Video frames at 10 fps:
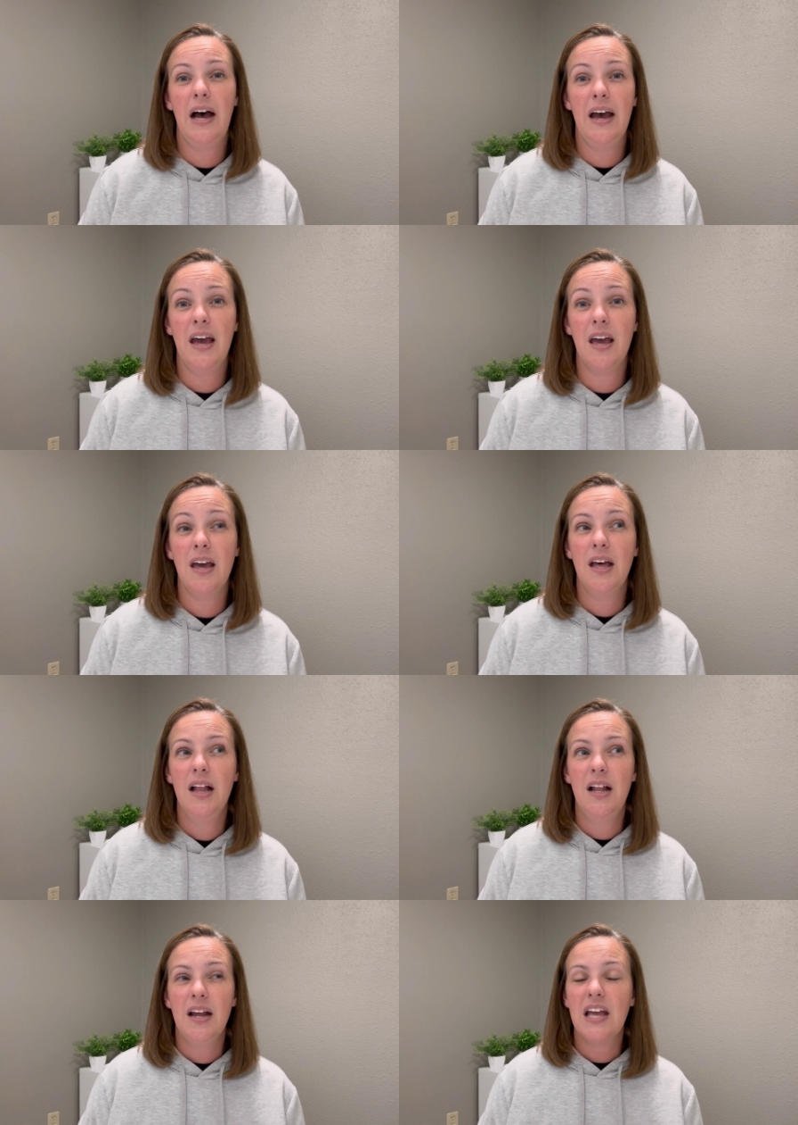I,
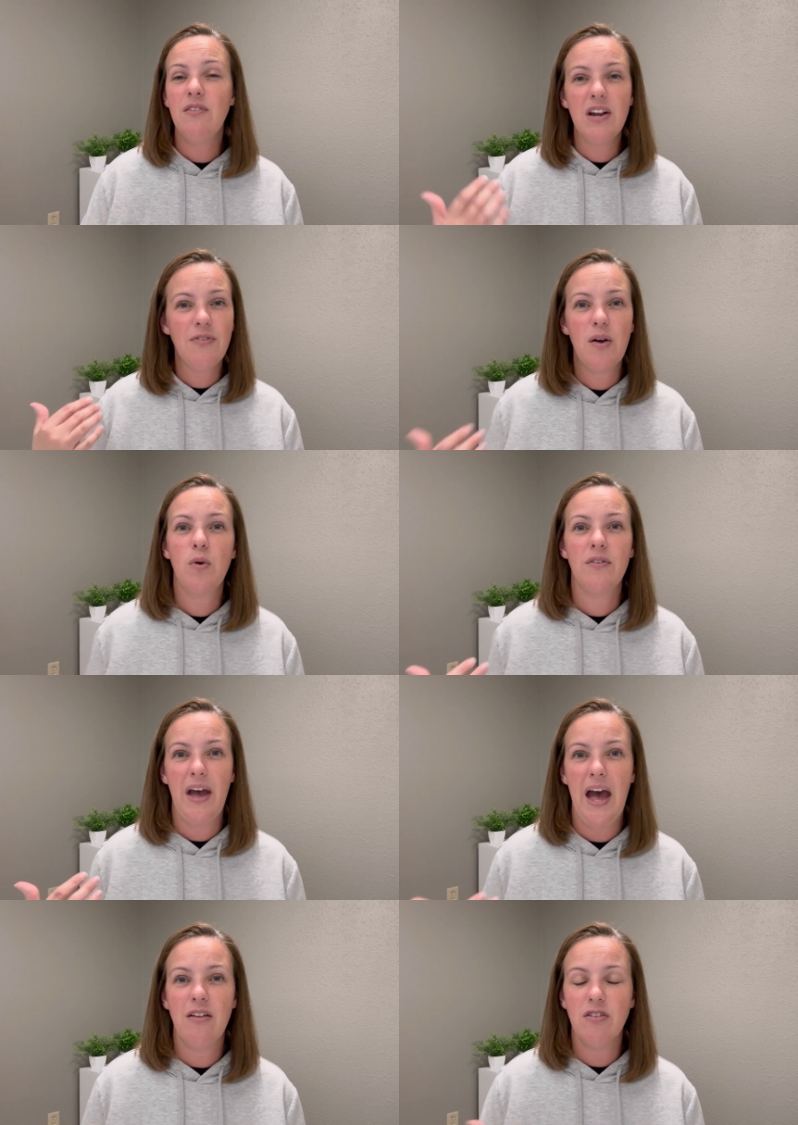even if I would have
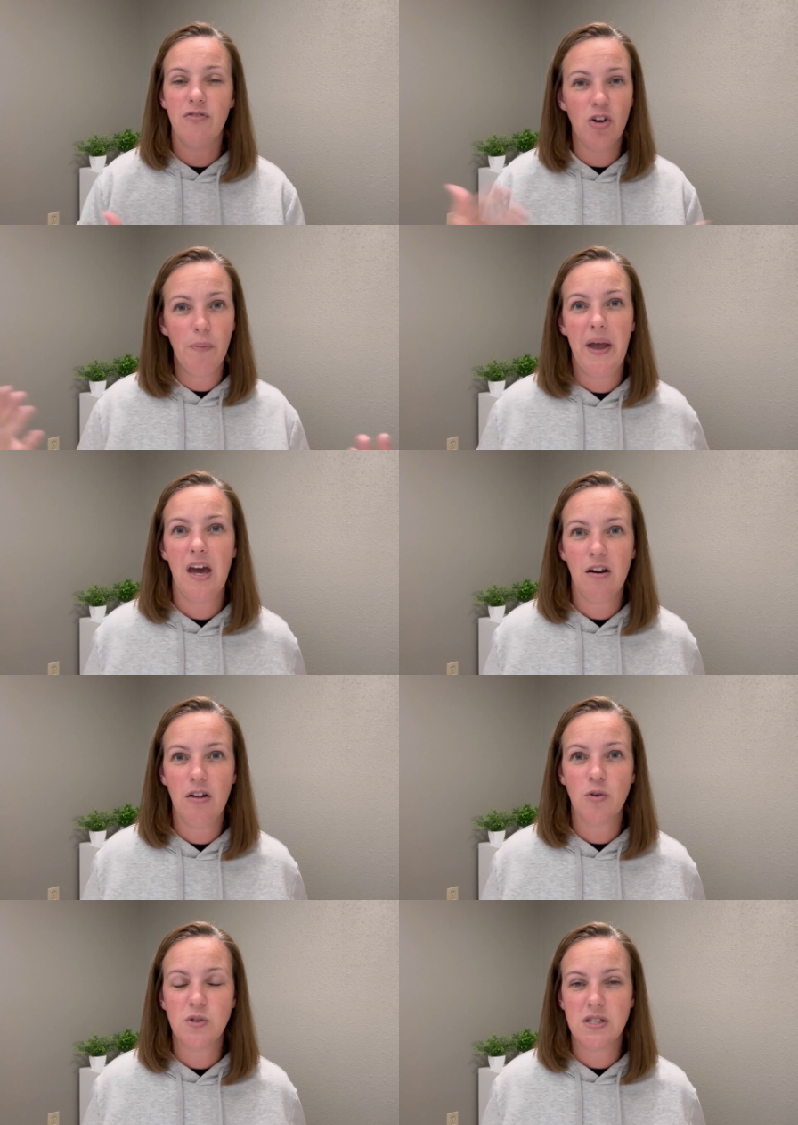had the full
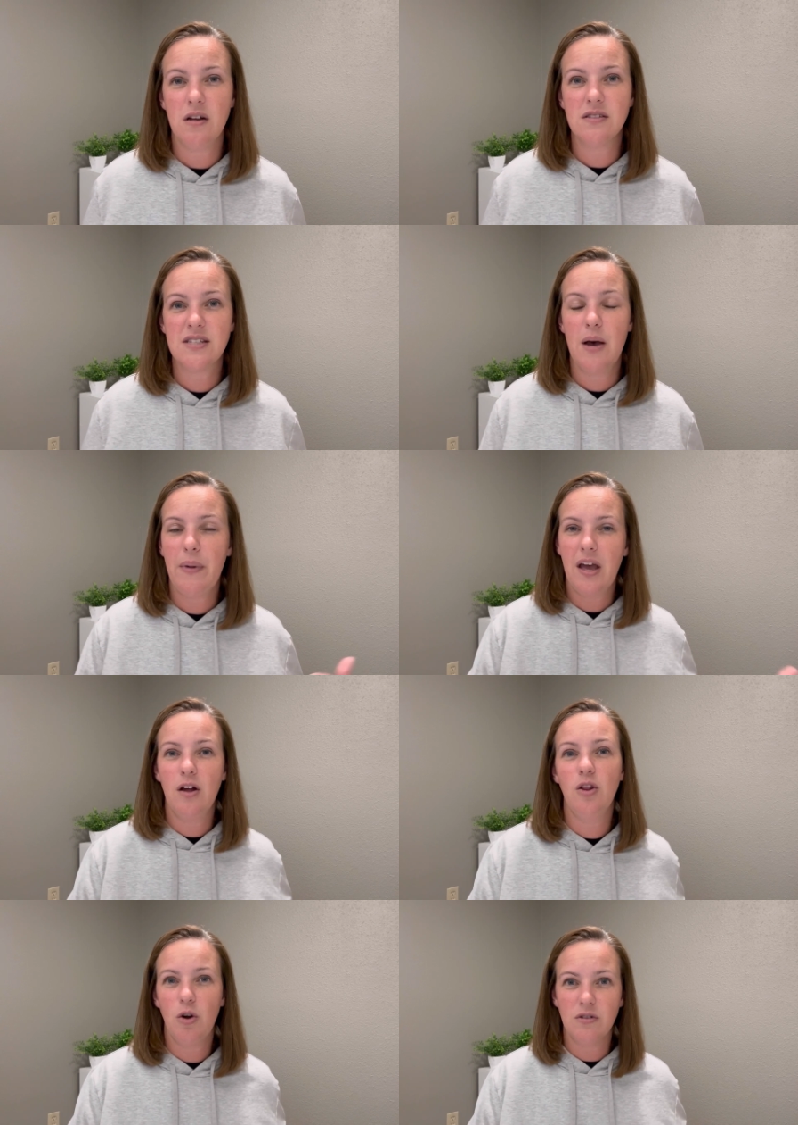panel results at my
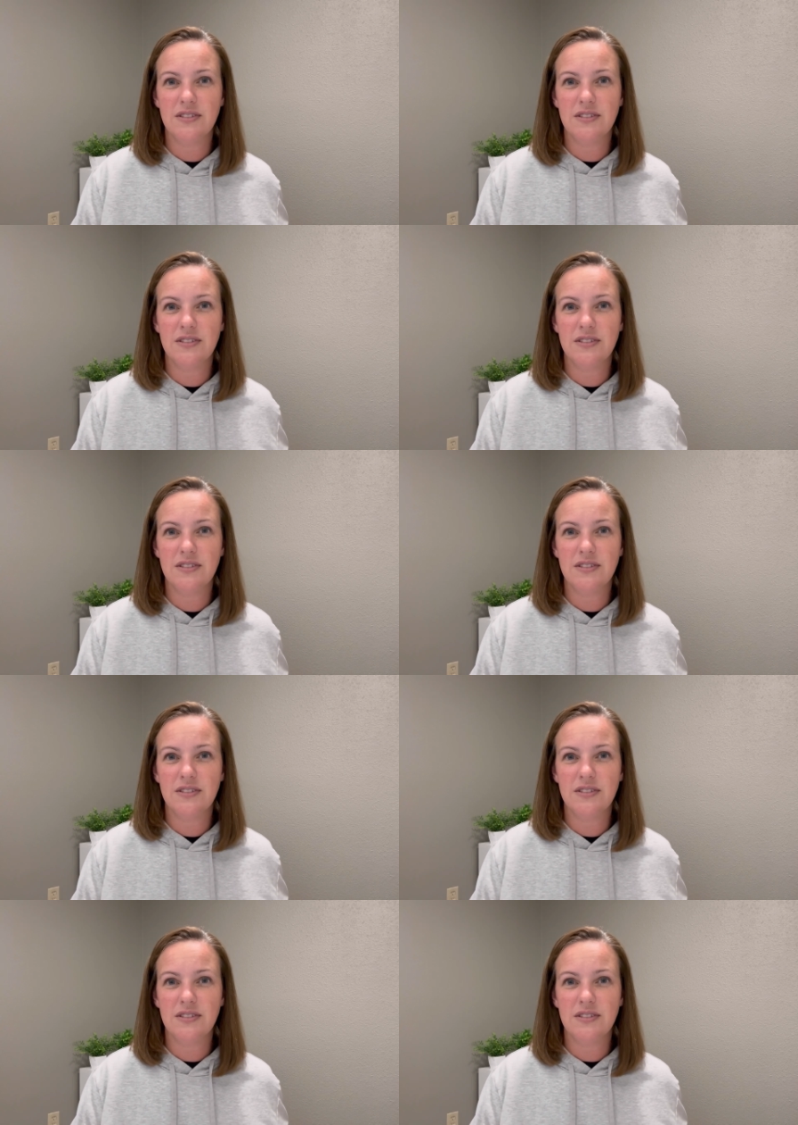local